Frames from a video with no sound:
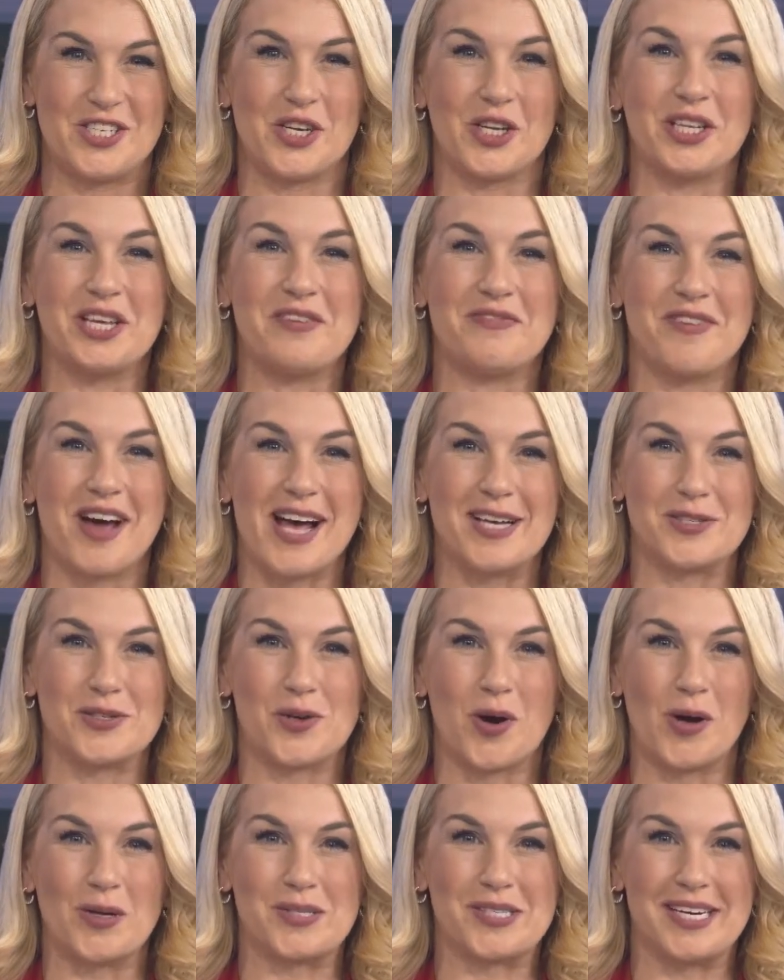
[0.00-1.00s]
Chili
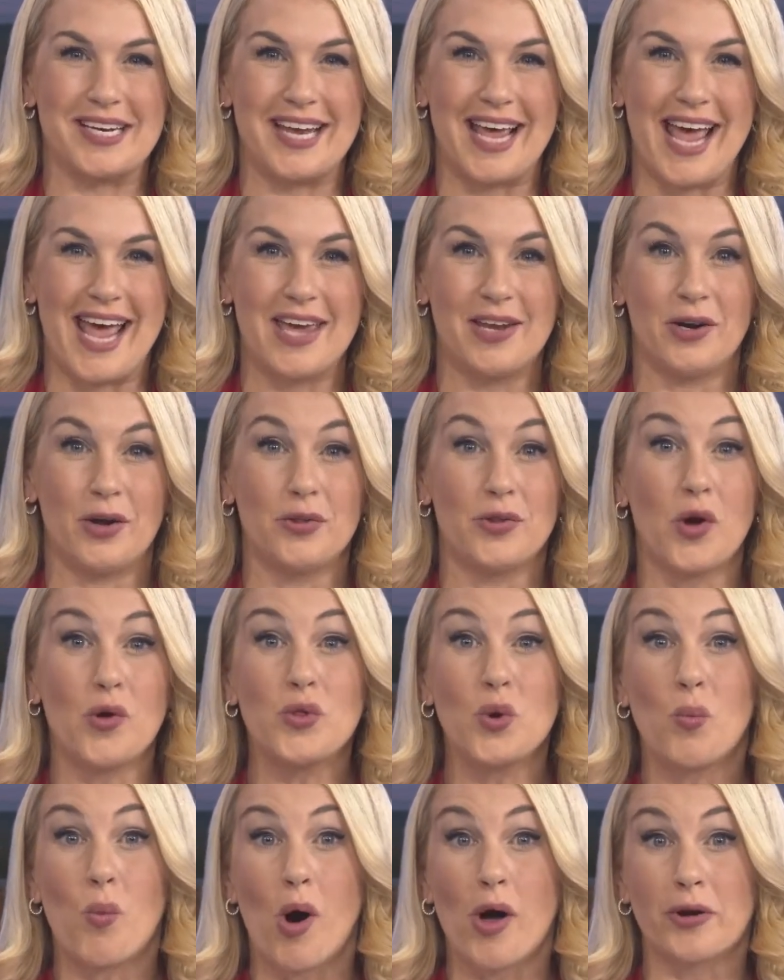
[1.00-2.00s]
Fest starts today, and
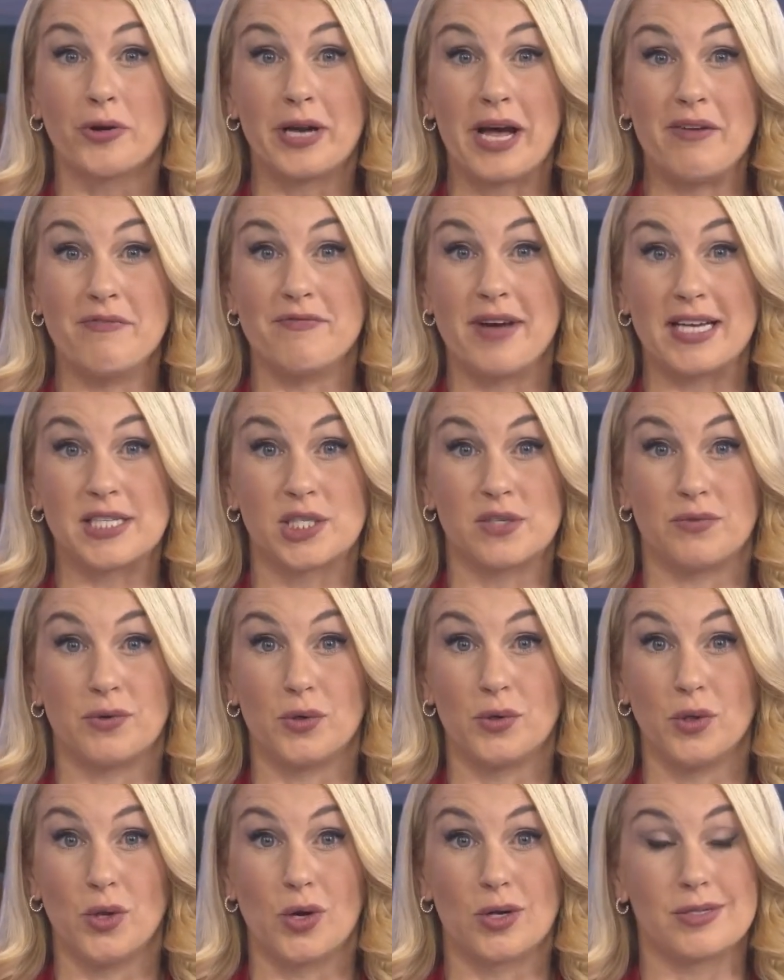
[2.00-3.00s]
although the Waterdown
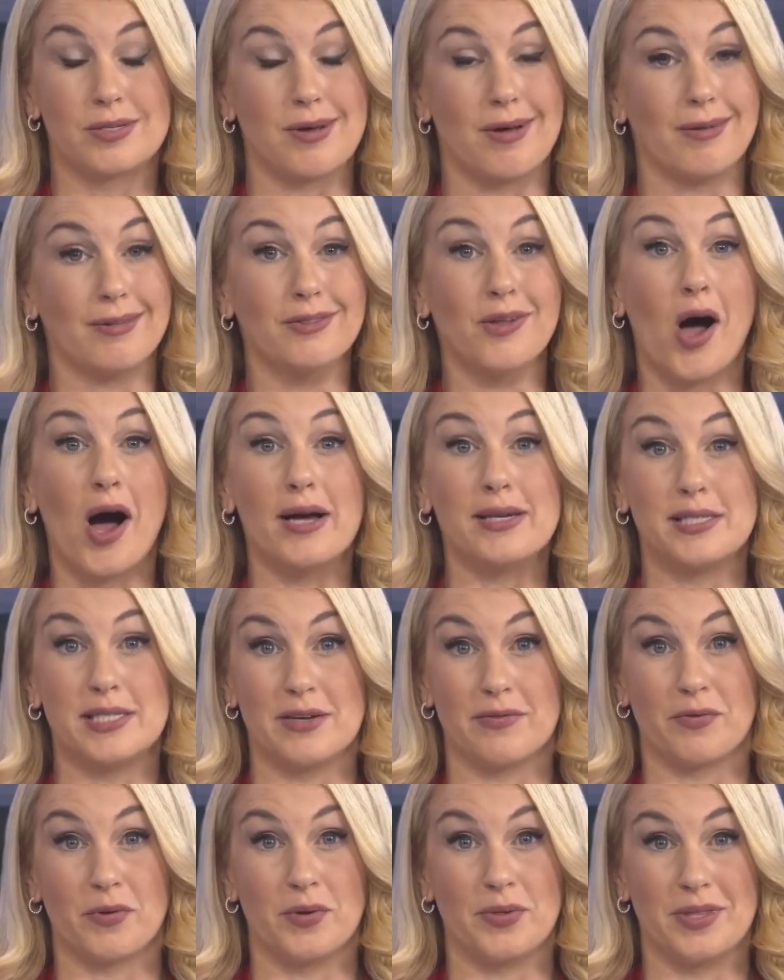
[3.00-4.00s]
Festival looks a
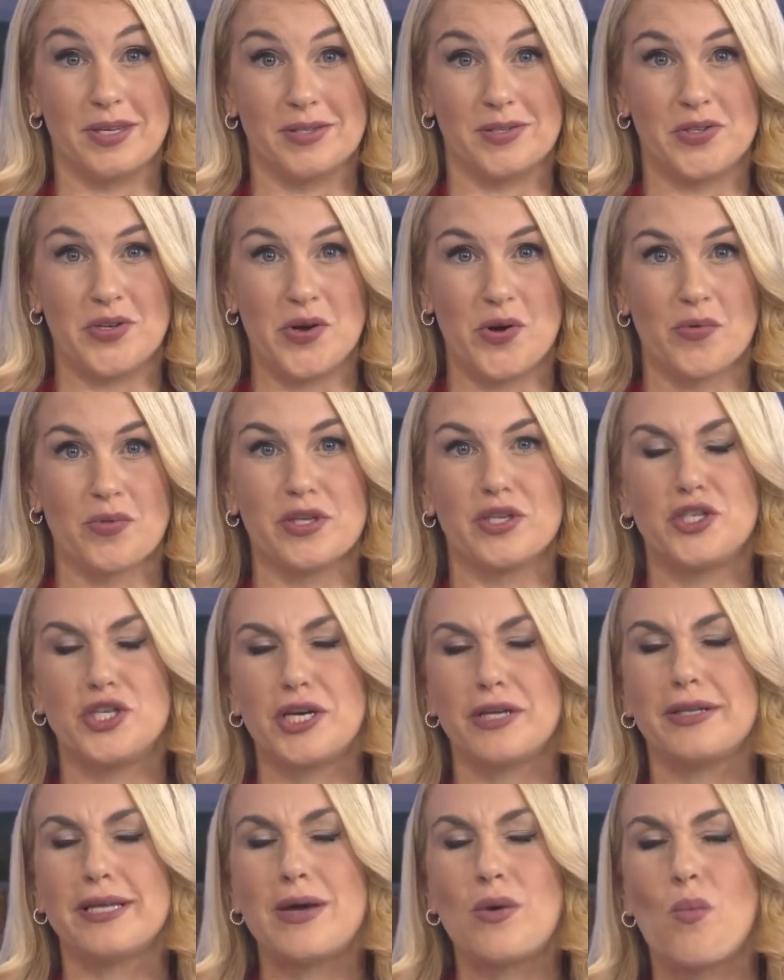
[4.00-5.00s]
lot different this year,
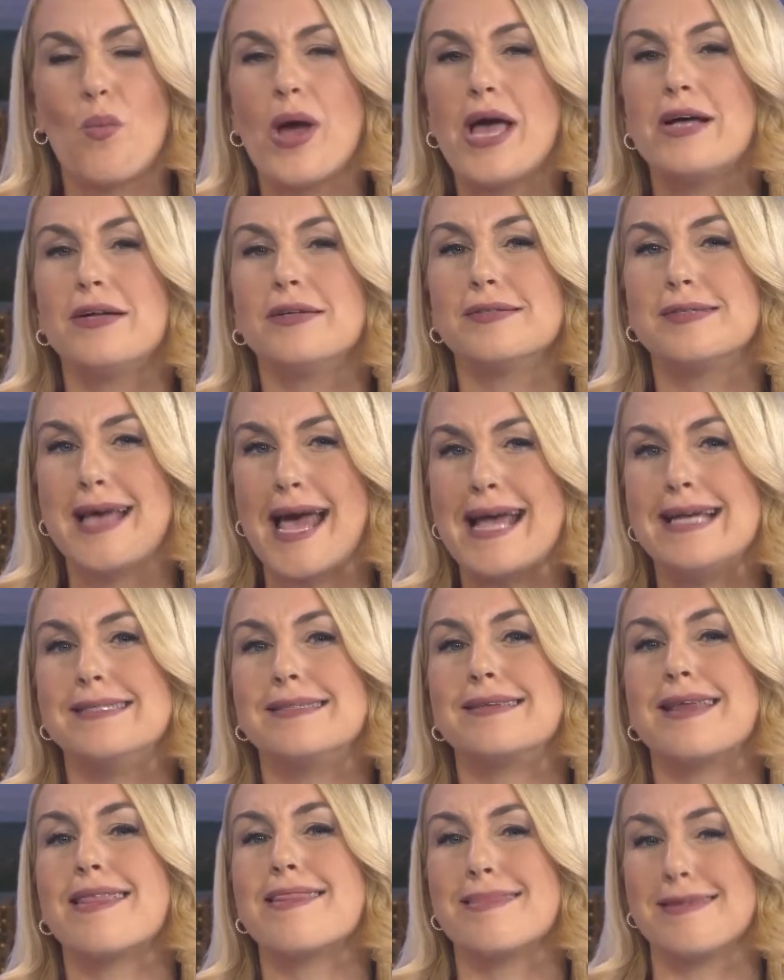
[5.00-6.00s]
the chili will
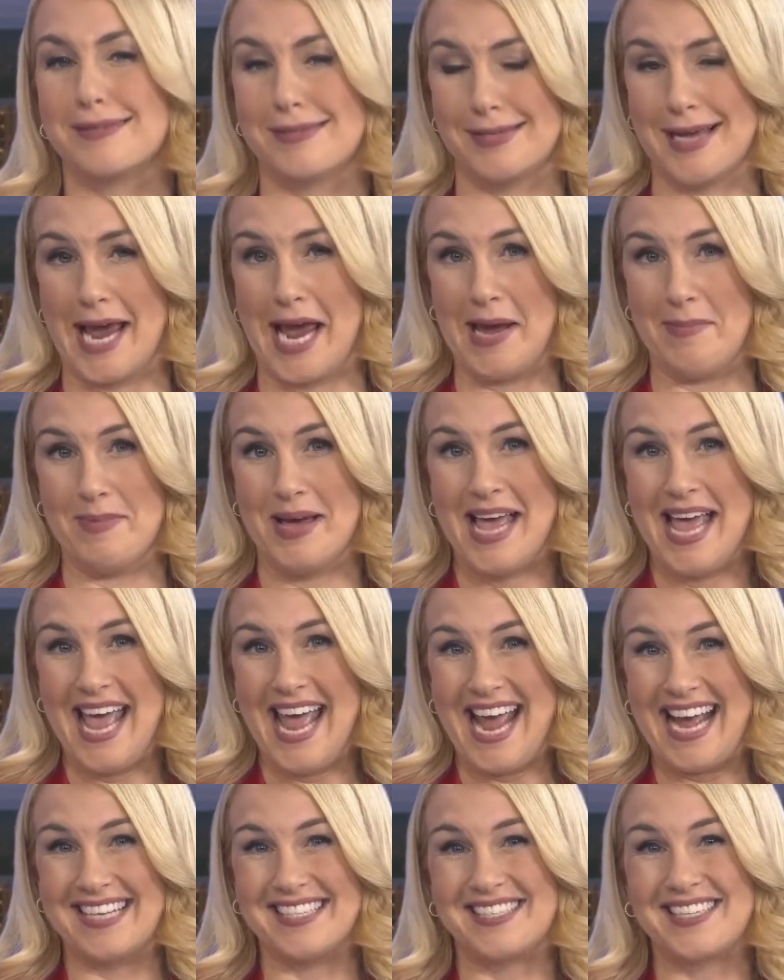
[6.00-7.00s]
taste the same.
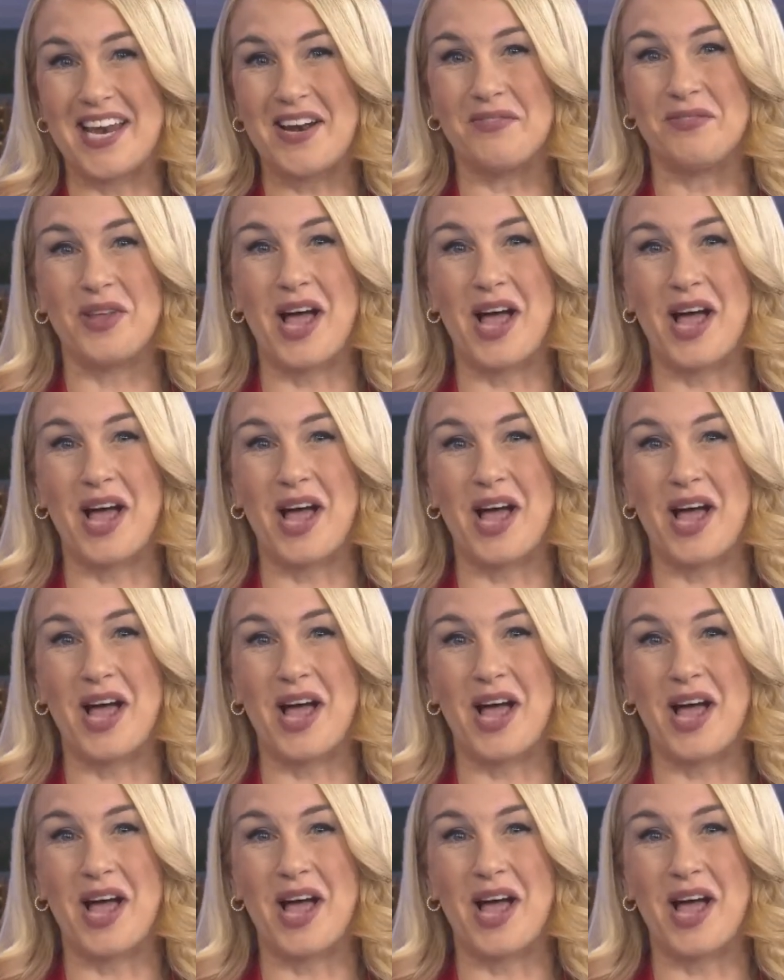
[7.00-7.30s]
Instead of